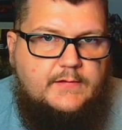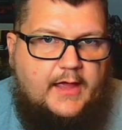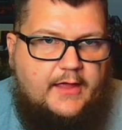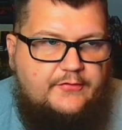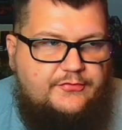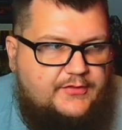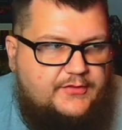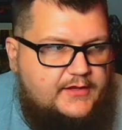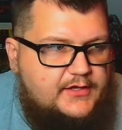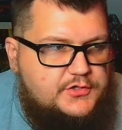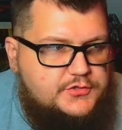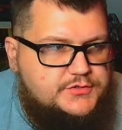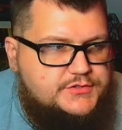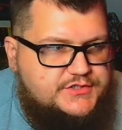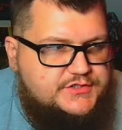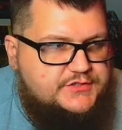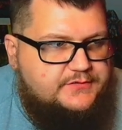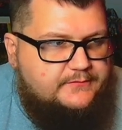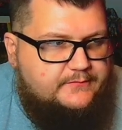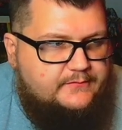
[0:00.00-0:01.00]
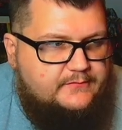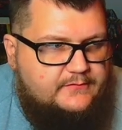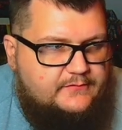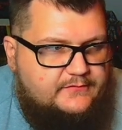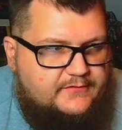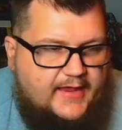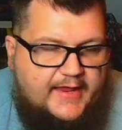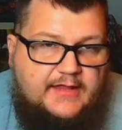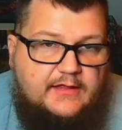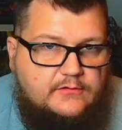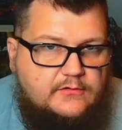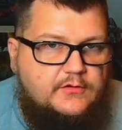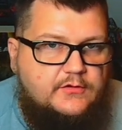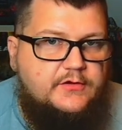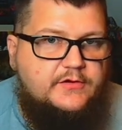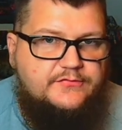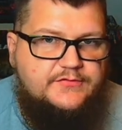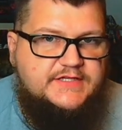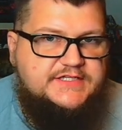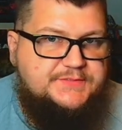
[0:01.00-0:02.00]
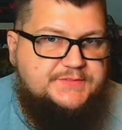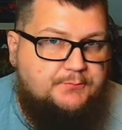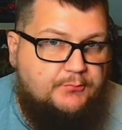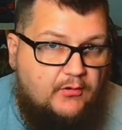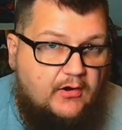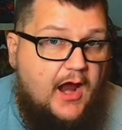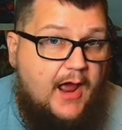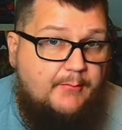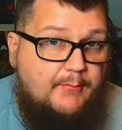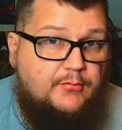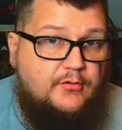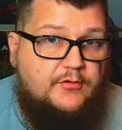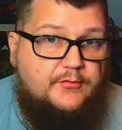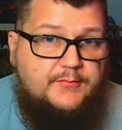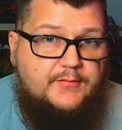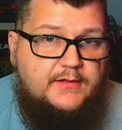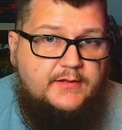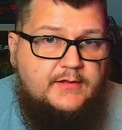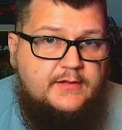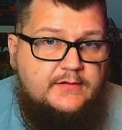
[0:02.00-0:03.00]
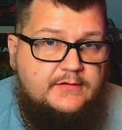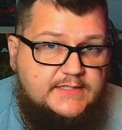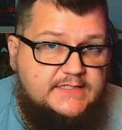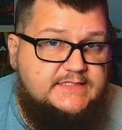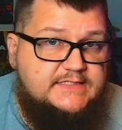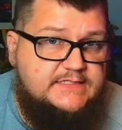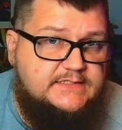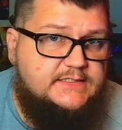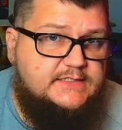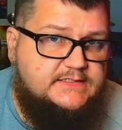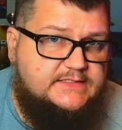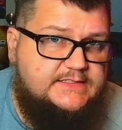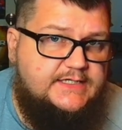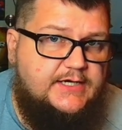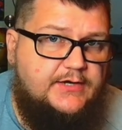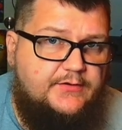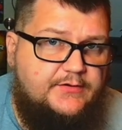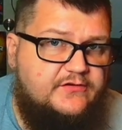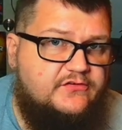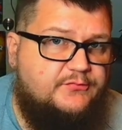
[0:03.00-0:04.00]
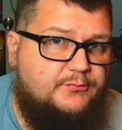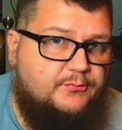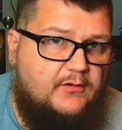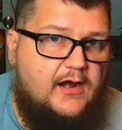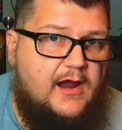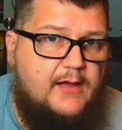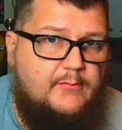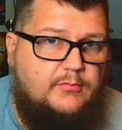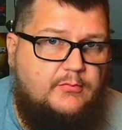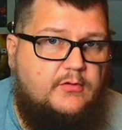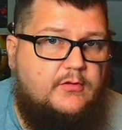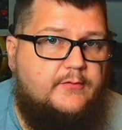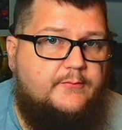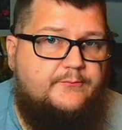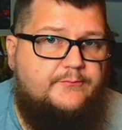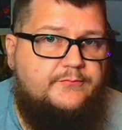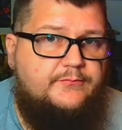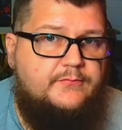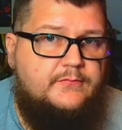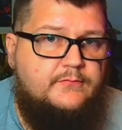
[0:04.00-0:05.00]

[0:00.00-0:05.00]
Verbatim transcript: I think you should take a look at this problem. This is a serious problem.